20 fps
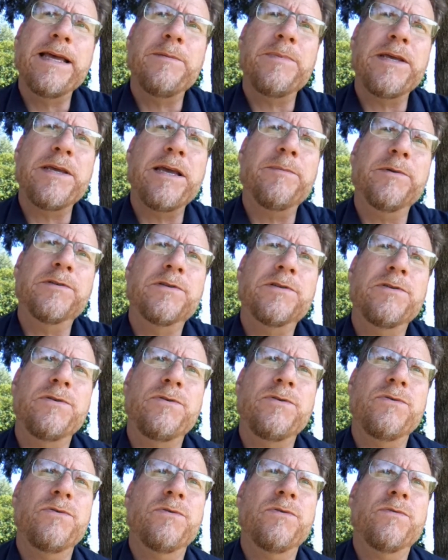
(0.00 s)
and be able
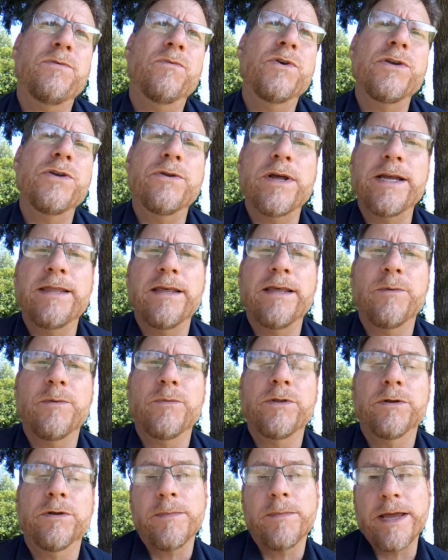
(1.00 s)
to reunite
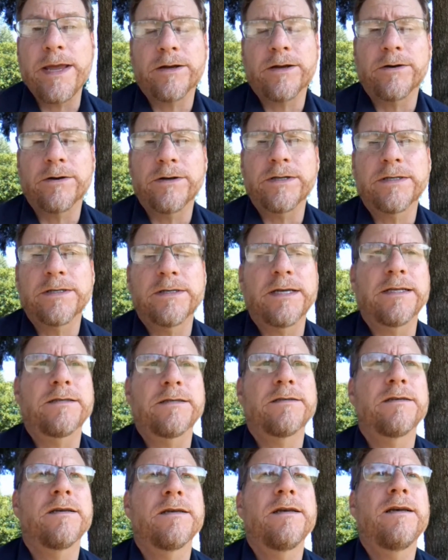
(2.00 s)
them with their maker, in a
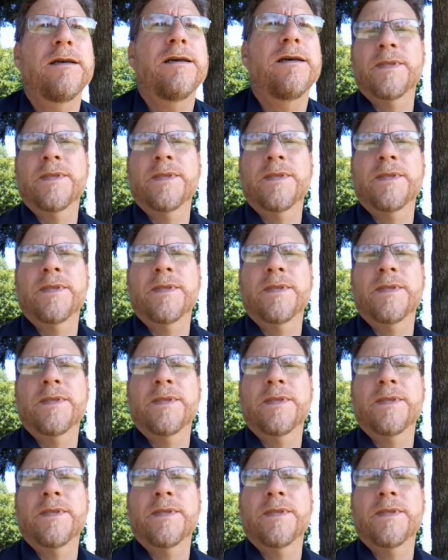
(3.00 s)
sense.